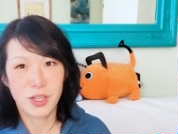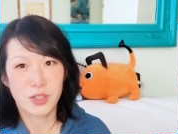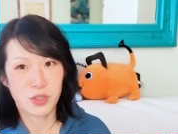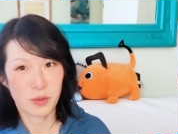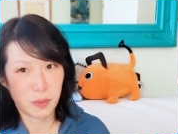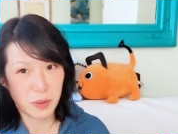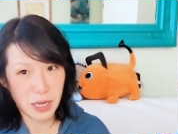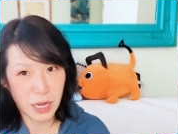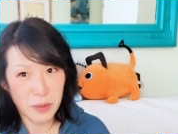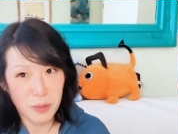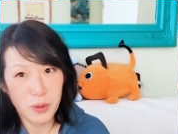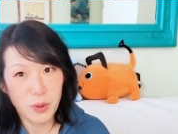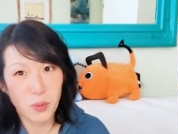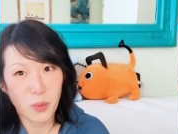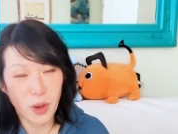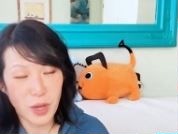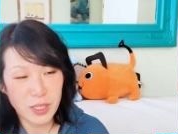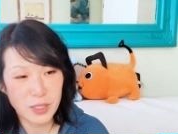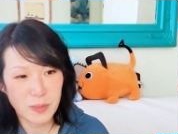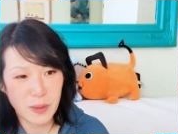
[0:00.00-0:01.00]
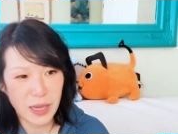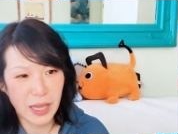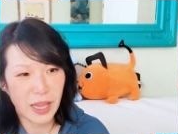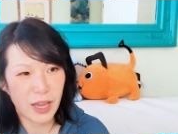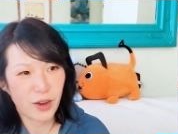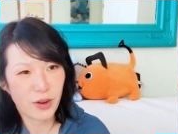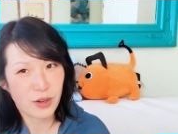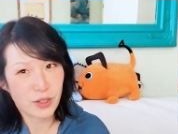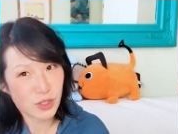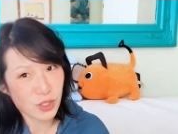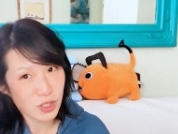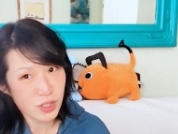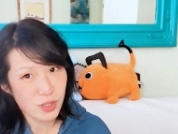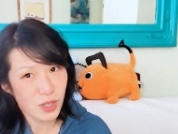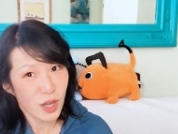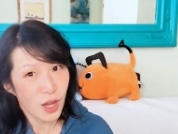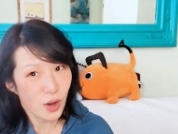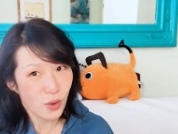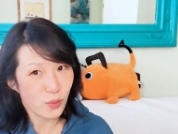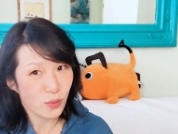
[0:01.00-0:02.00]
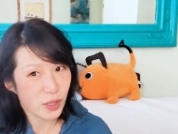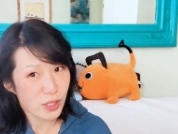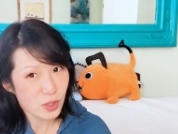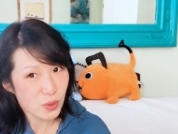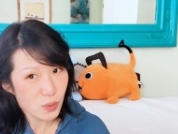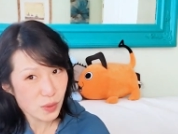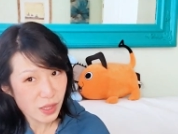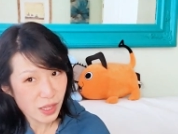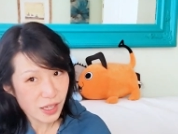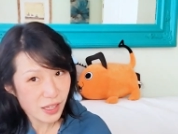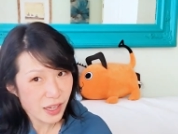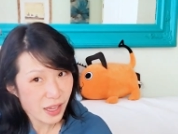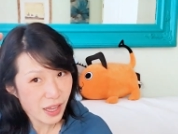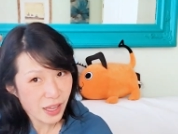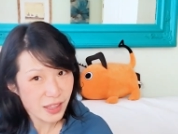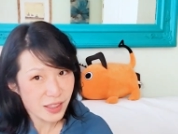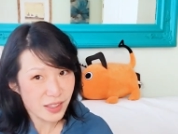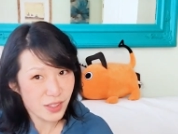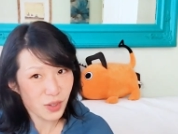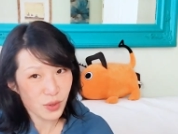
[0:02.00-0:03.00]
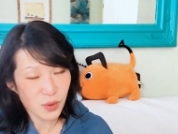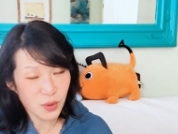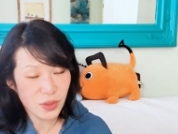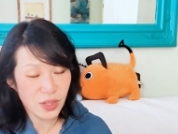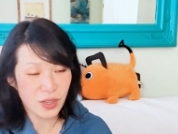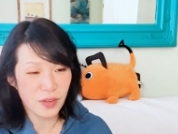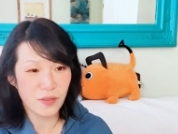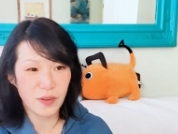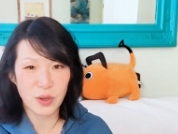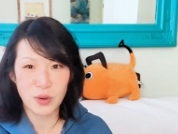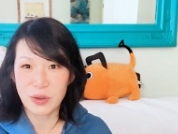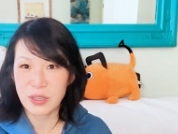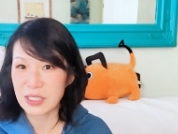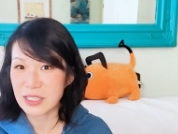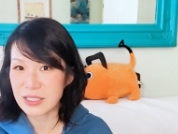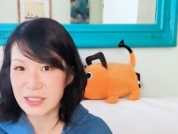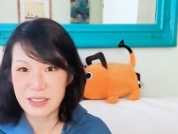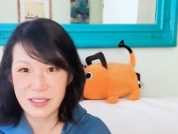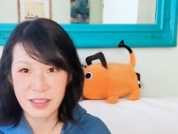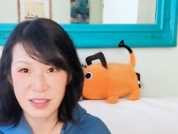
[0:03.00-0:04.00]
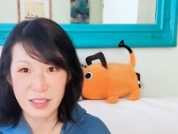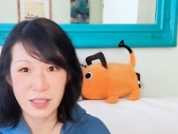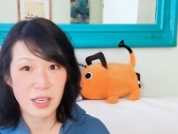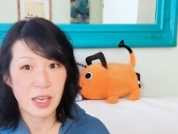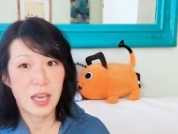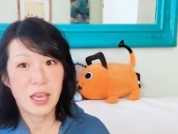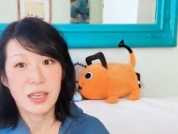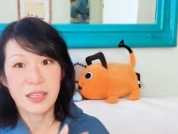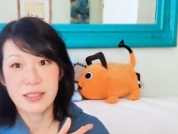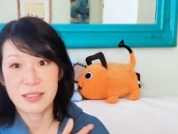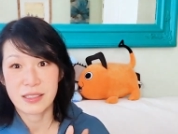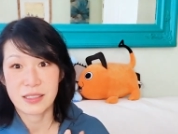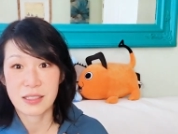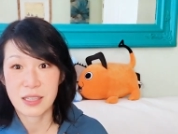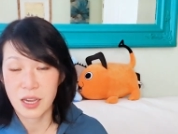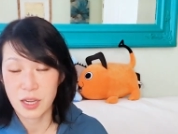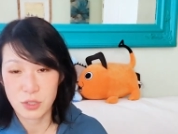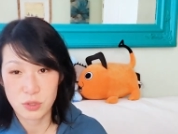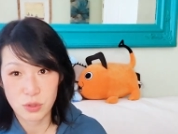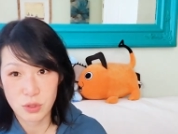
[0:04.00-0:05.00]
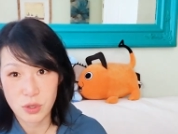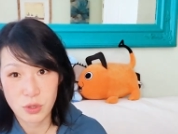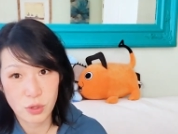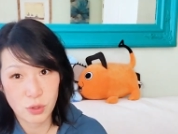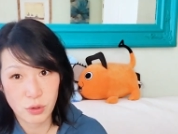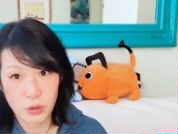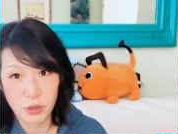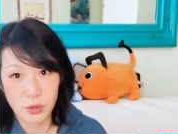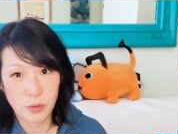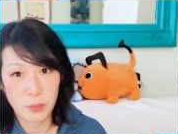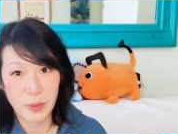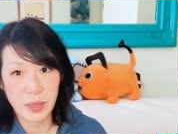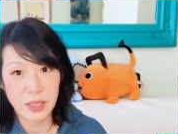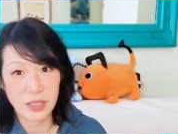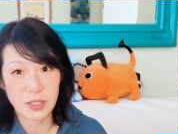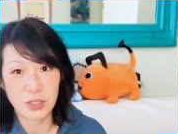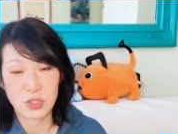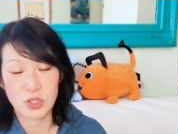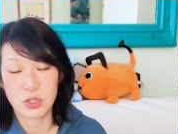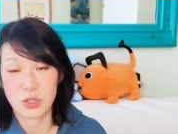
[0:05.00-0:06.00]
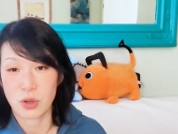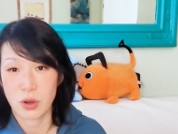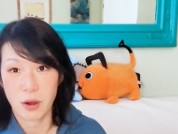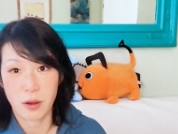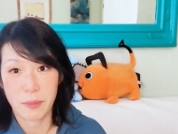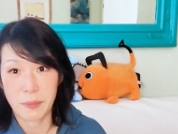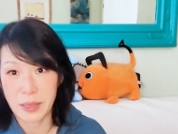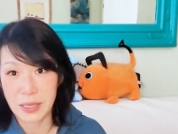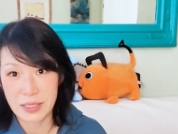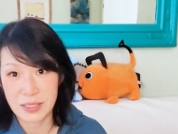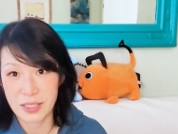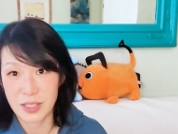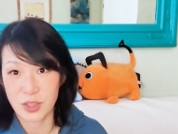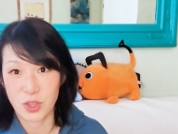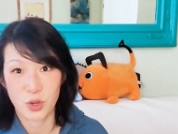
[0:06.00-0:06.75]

So I've been able to wash my hair and just rinse with like a head little thing very easily, because these hydrocolloidal bandages are amazing.